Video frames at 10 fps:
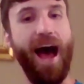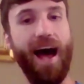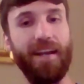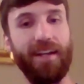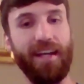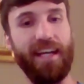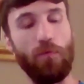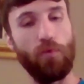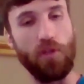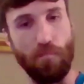And
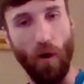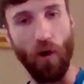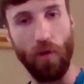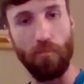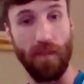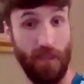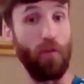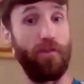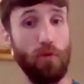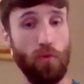he was purpose.
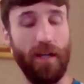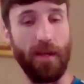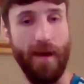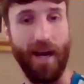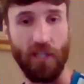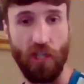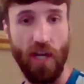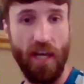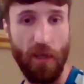So if he was winning the match,